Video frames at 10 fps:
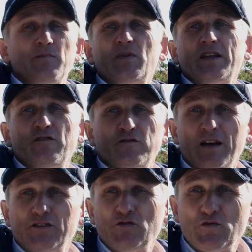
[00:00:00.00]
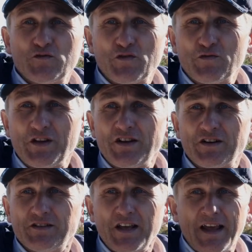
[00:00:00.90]
many flat roofs over
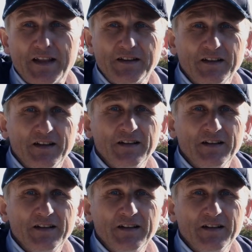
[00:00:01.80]
here? 10.